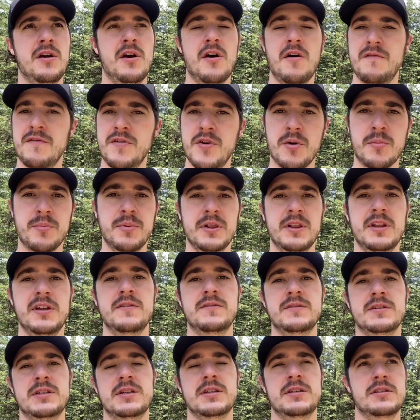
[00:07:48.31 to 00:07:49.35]
of your belief
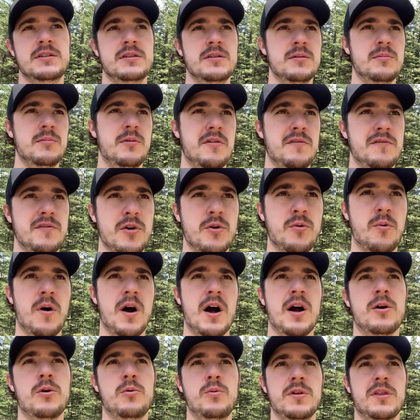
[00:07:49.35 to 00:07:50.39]
system, of your
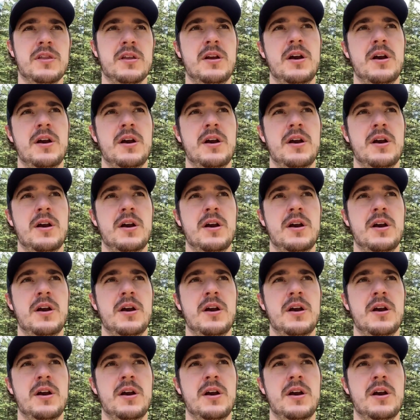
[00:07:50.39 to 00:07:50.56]
walk with